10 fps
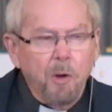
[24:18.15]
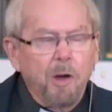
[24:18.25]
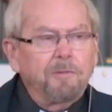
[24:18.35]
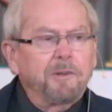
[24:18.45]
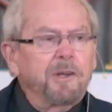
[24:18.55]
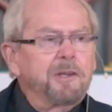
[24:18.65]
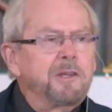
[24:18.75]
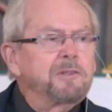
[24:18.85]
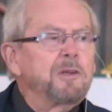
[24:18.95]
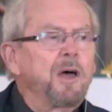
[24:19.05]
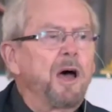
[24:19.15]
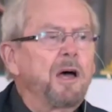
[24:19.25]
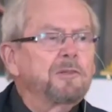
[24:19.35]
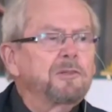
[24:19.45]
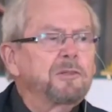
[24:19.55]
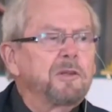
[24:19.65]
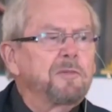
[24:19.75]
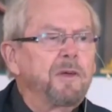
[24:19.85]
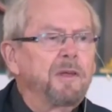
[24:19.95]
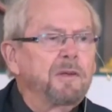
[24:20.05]
So often it is an
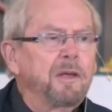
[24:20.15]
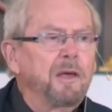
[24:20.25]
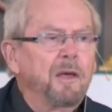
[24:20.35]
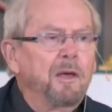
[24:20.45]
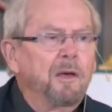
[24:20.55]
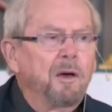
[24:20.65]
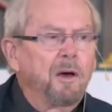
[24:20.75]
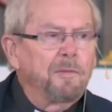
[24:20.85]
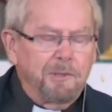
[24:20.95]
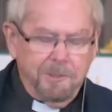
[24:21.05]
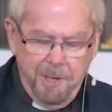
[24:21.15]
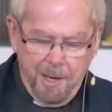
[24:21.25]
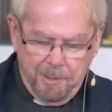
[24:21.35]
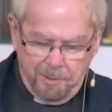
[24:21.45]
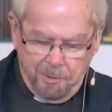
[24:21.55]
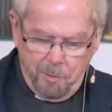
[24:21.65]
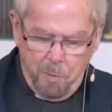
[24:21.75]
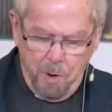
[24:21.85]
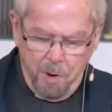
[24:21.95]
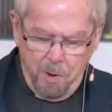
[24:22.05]
arch defender of the
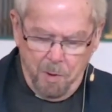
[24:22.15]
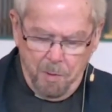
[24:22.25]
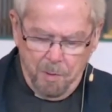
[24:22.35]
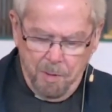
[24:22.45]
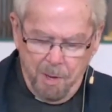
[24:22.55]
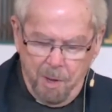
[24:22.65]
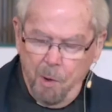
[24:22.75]
status quo.